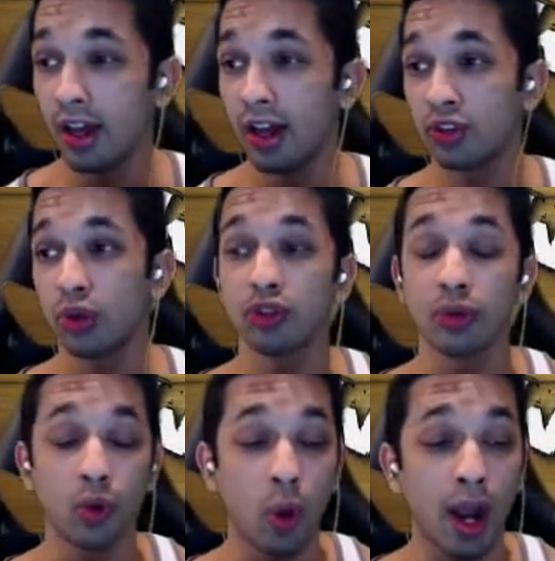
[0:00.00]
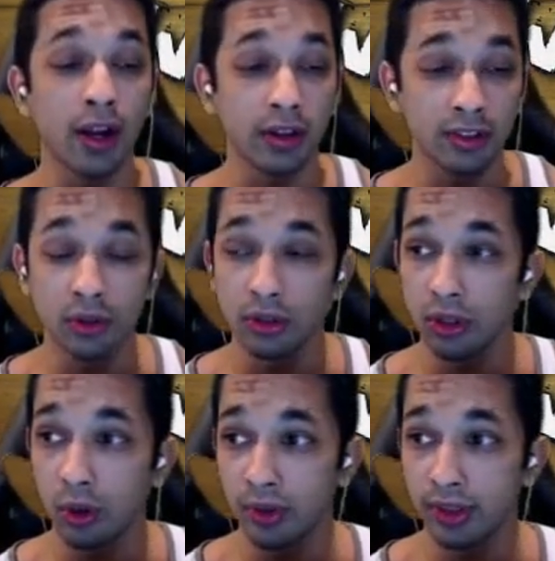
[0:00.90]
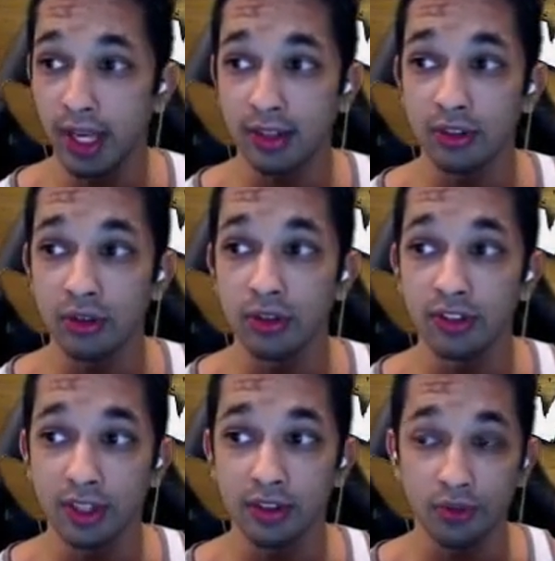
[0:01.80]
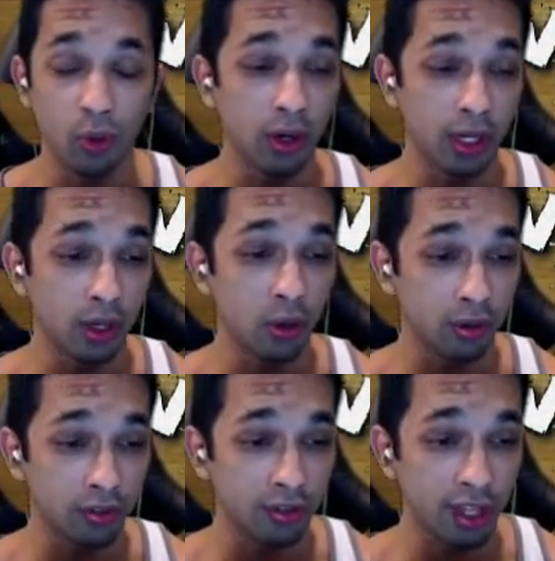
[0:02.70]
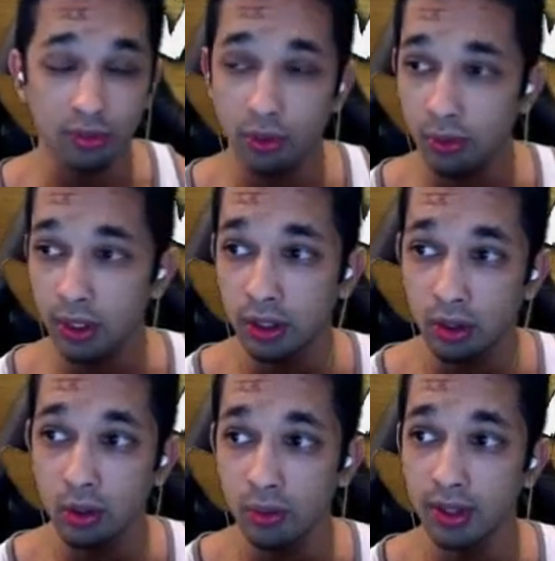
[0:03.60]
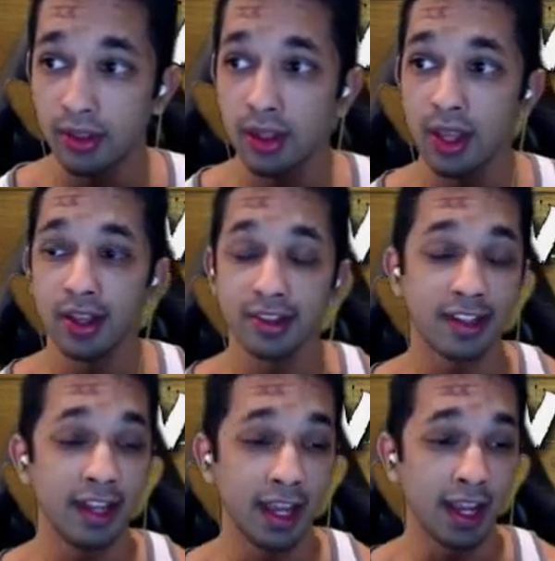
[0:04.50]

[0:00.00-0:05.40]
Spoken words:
Twitch requires you to go with the X264 encoder, so that's what we're going to go with today.